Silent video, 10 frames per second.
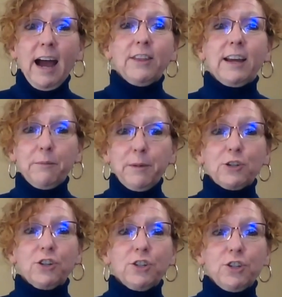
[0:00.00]
I think I
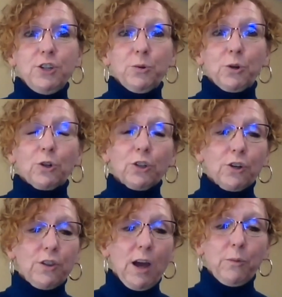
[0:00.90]
mentioned to you
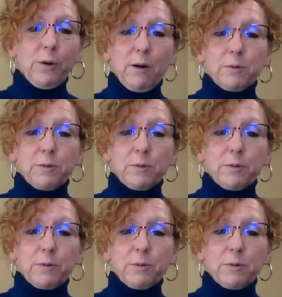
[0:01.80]
earlier that when